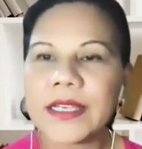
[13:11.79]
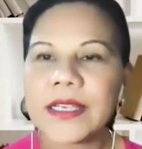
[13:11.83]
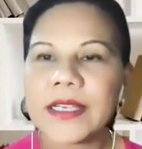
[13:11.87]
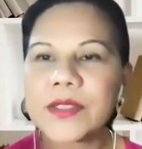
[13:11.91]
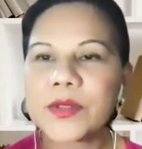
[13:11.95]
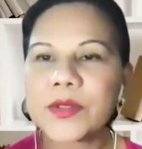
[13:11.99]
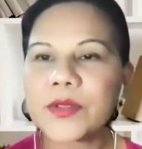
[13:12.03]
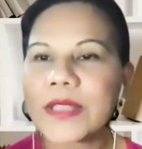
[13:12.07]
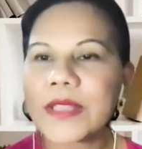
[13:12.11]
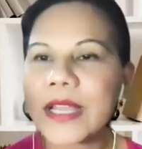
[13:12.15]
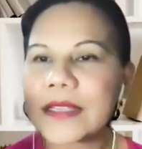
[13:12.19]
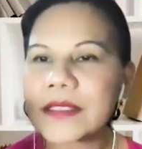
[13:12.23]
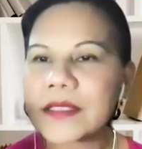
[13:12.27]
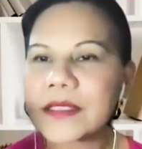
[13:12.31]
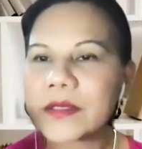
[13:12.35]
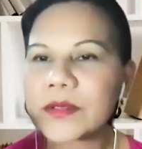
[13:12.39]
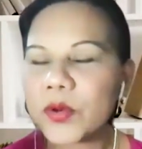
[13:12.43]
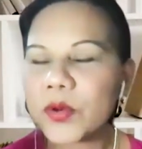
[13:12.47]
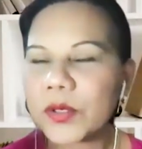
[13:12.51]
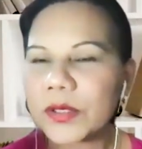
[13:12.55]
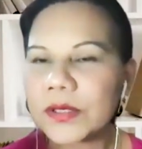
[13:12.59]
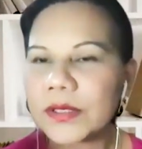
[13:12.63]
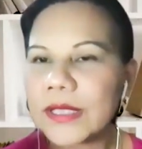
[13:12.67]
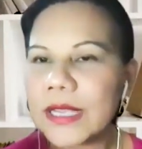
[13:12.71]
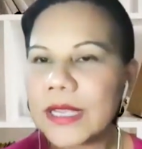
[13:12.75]
So that's
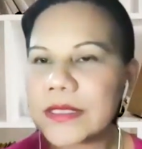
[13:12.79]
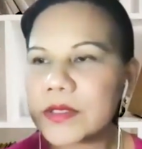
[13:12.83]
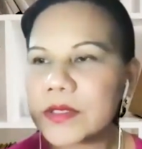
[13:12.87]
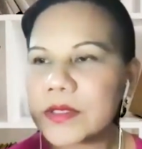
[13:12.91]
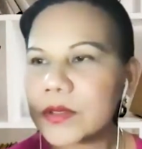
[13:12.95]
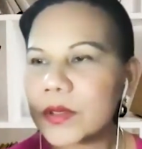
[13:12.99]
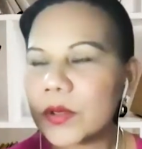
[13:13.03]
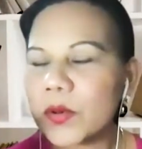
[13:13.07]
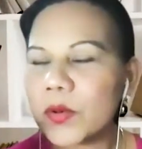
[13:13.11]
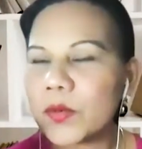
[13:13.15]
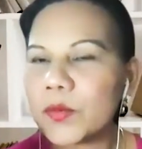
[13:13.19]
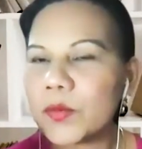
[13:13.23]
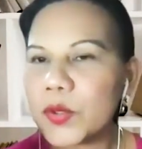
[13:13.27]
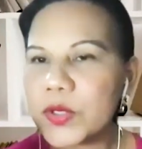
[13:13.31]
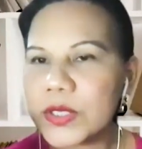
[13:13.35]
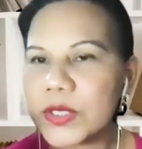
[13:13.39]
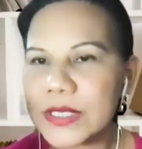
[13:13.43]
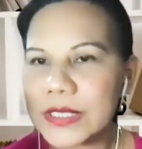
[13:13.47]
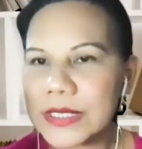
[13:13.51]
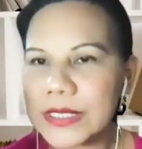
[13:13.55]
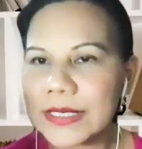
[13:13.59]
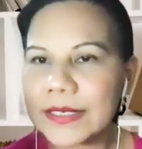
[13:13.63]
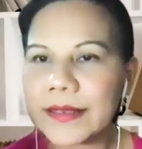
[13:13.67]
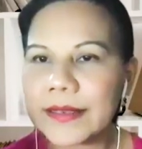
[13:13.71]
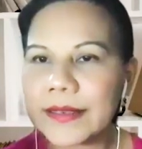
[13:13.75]
almost
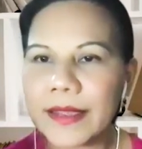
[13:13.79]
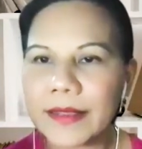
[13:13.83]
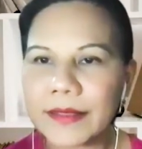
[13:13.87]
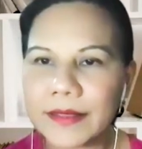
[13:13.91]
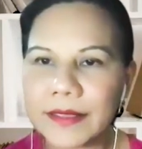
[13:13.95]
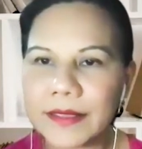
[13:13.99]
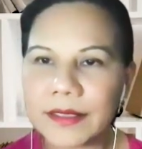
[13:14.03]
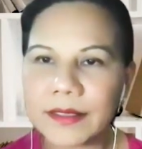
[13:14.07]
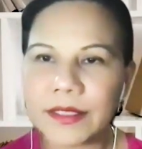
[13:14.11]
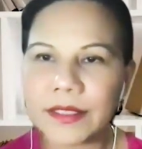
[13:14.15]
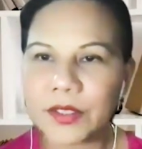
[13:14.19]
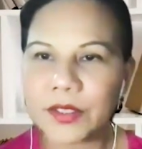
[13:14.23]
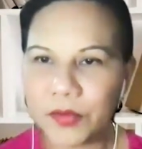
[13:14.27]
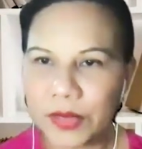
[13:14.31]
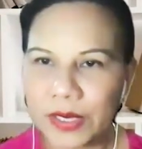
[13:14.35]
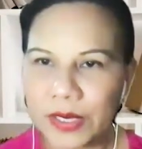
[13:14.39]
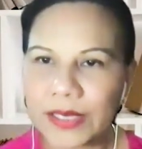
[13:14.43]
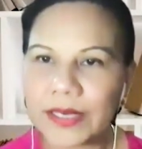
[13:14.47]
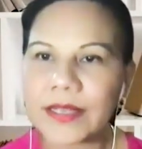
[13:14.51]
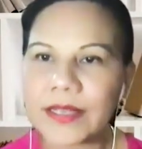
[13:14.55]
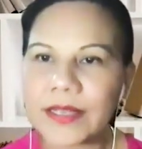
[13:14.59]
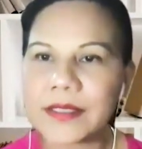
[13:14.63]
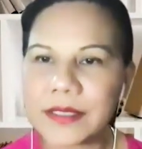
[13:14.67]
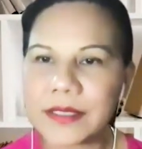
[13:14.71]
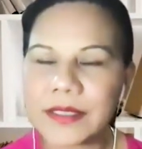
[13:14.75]
near like the grade
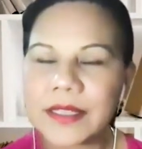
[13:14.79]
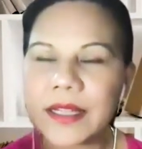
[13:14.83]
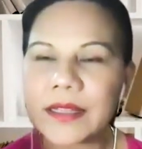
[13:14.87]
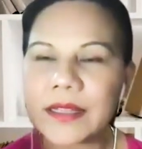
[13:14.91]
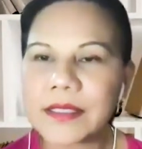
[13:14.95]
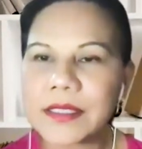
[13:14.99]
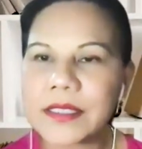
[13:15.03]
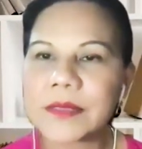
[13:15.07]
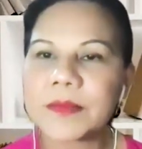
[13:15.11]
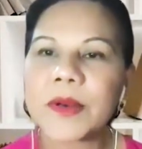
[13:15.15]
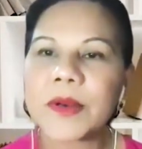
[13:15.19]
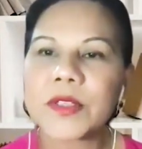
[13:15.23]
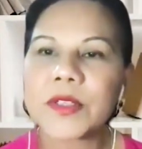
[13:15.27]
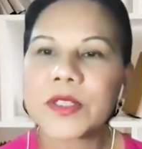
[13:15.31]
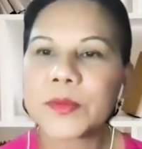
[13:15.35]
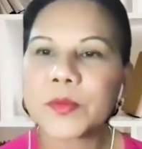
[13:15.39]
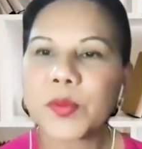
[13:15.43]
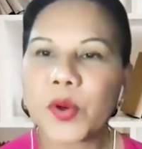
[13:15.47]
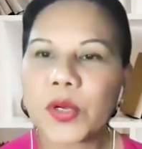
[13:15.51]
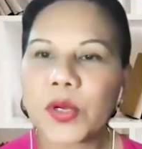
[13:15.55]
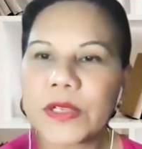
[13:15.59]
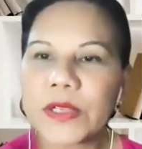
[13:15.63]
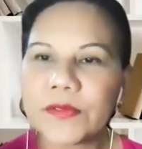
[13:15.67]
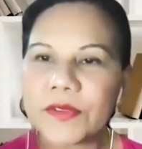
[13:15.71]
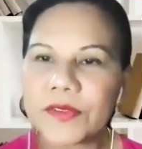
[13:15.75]
lah. It tells us about the
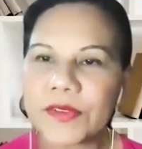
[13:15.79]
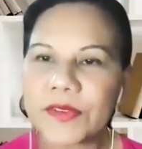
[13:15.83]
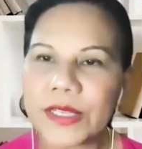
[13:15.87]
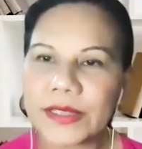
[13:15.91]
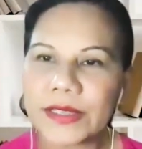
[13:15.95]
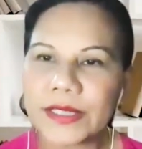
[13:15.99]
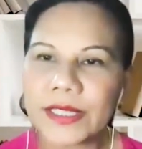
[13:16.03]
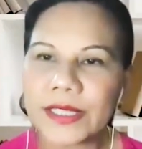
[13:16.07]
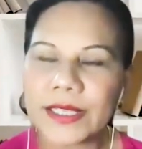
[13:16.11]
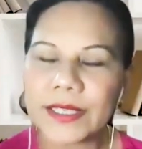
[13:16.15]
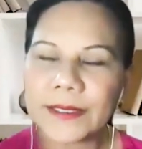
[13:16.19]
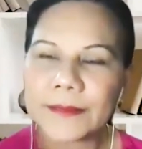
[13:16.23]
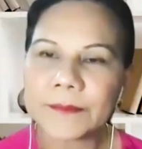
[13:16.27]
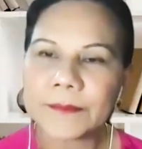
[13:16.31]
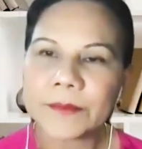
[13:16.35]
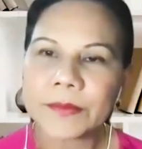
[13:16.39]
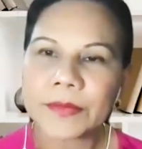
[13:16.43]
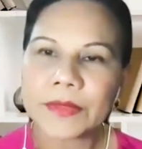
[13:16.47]
proliferating